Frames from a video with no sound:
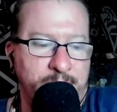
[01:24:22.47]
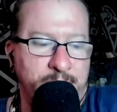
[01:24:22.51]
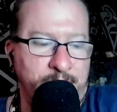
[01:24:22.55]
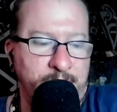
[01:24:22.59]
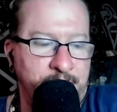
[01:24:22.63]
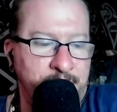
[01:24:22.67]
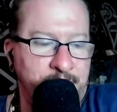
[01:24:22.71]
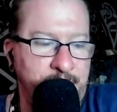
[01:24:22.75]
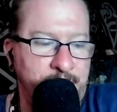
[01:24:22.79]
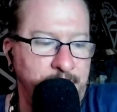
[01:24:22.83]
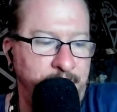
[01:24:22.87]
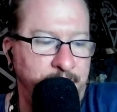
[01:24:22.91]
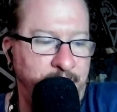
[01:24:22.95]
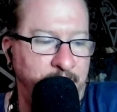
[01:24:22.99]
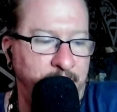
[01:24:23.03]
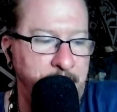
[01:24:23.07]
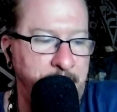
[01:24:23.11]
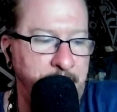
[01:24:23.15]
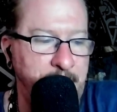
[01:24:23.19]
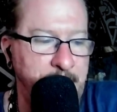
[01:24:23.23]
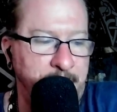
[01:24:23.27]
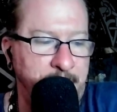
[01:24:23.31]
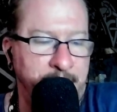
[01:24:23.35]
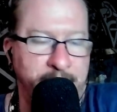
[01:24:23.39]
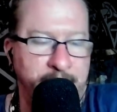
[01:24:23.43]
was from
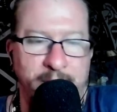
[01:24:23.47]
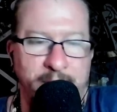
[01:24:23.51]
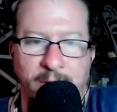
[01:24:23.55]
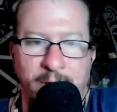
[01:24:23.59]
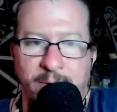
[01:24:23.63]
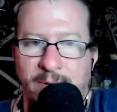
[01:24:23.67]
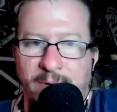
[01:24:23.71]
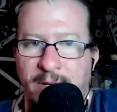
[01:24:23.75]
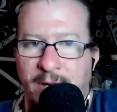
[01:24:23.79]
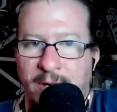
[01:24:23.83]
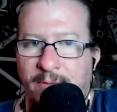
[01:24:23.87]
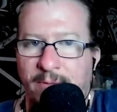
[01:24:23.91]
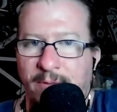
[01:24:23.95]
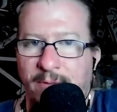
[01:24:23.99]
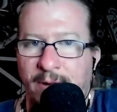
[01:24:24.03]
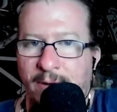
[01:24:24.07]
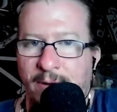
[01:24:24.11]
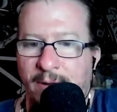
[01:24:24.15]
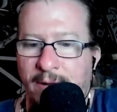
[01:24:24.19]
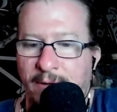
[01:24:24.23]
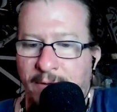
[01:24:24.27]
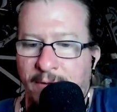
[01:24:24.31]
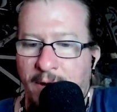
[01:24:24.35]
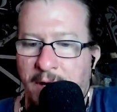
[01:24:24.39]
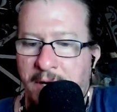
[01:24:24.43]
people do, you know,
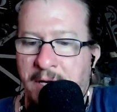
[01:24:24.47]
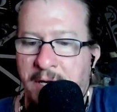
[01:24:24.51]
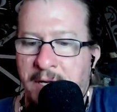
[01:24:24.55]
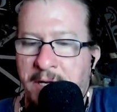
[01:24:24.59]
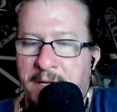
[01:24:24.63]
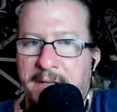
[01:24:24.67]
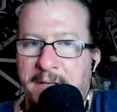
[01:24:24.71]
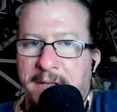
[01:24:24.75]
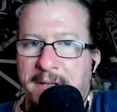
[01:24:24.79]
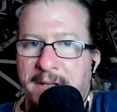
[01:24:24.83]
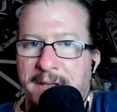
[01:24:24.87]
literally fucking it.